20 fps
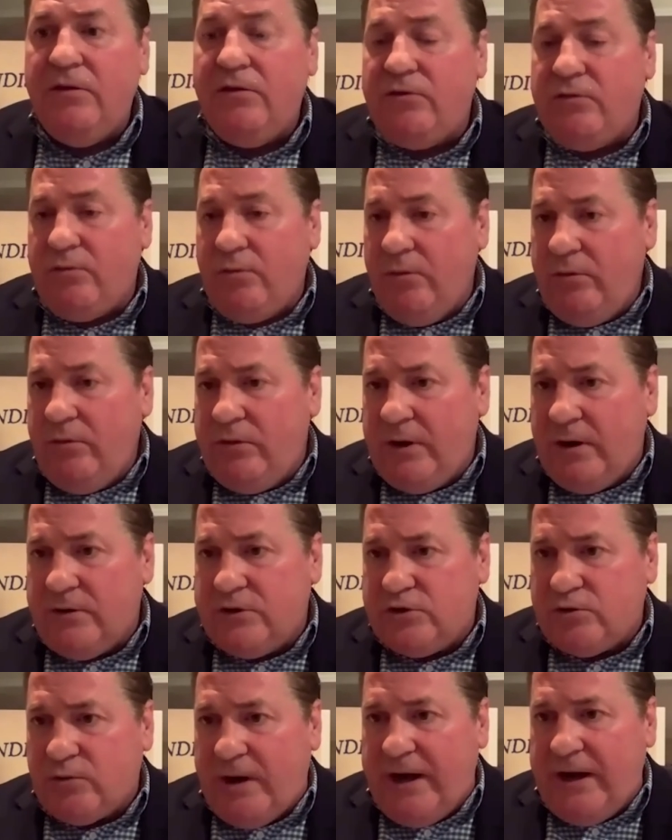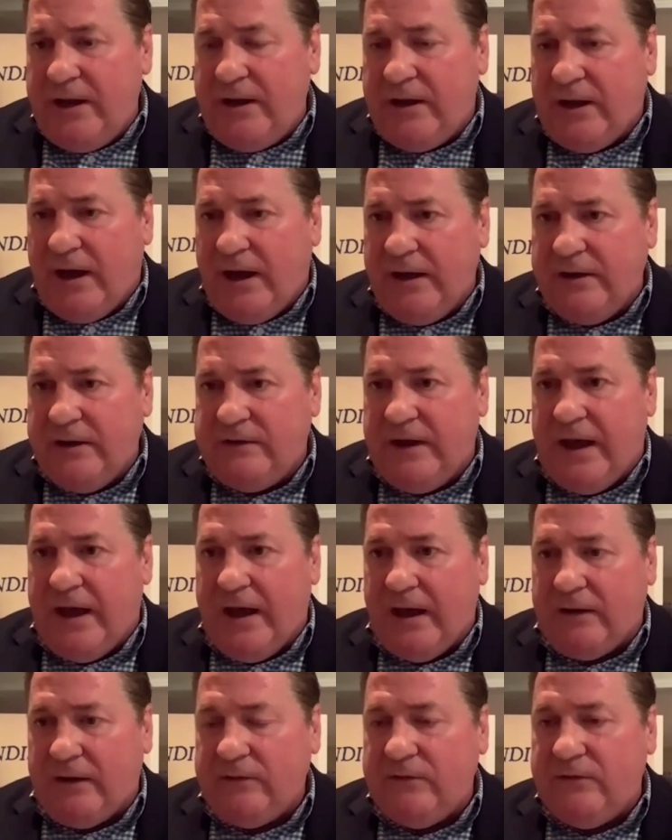through their trading
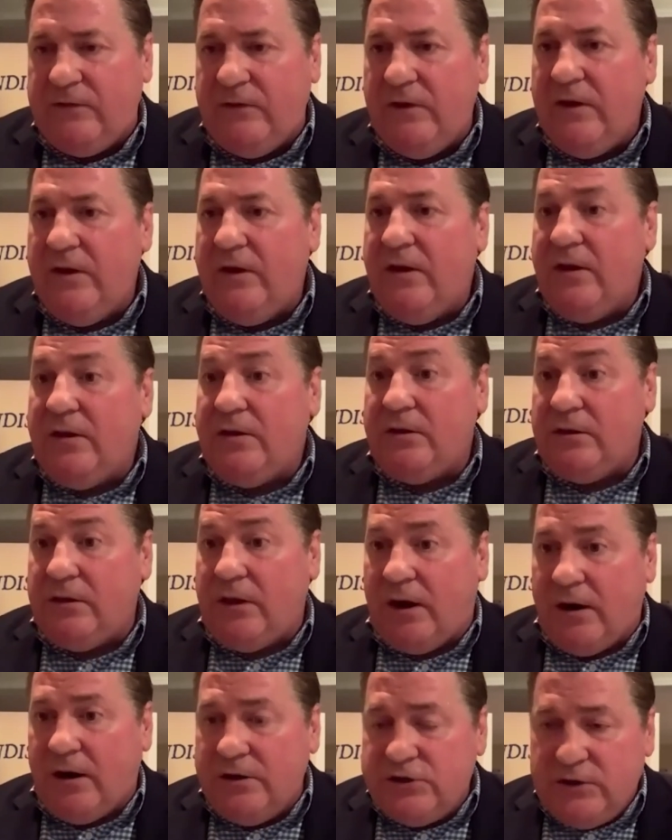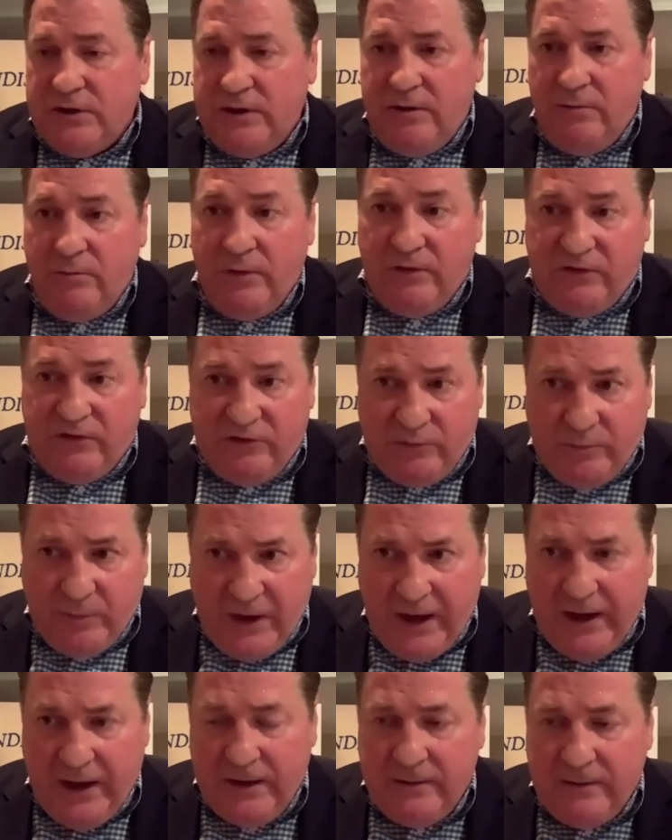contacts, largely with
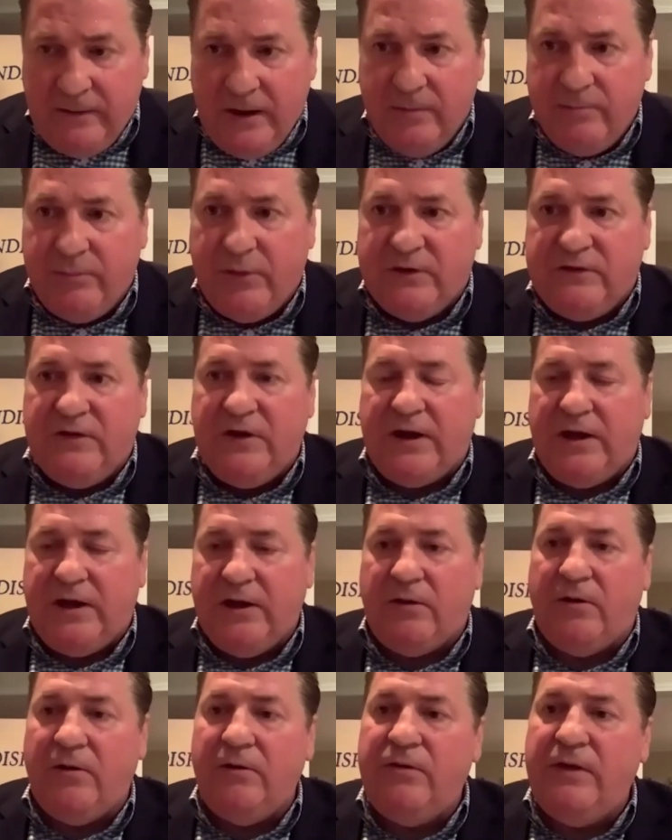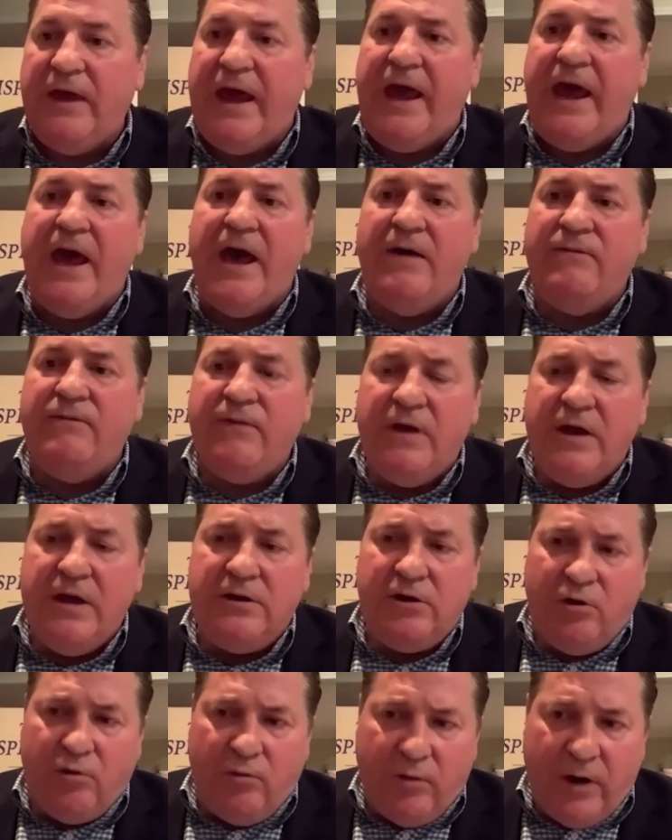Spain in particular, they have an
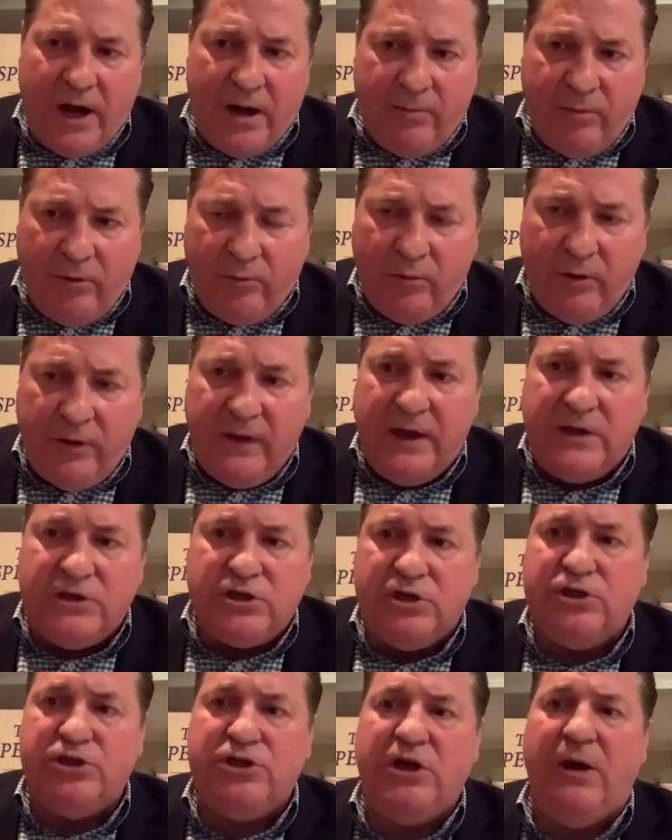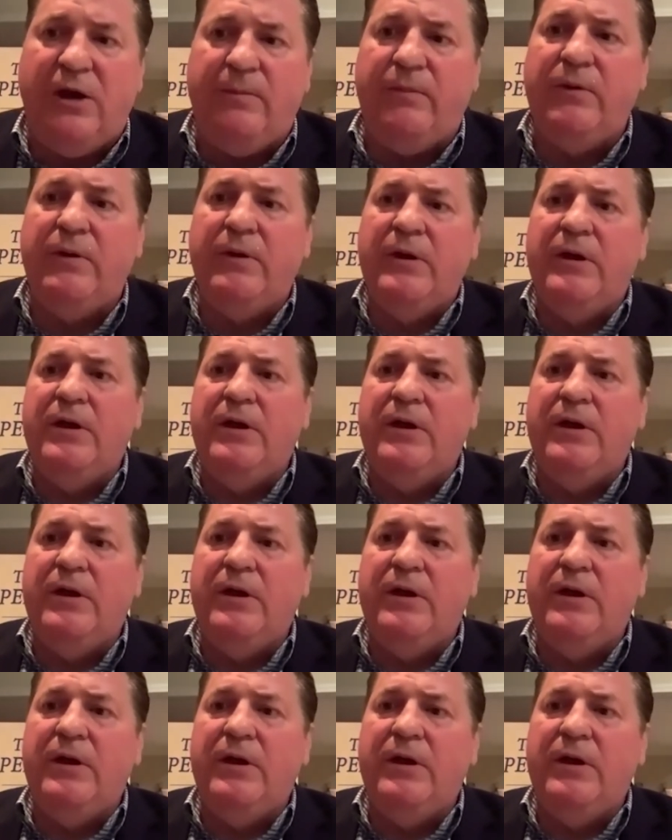incredible relationship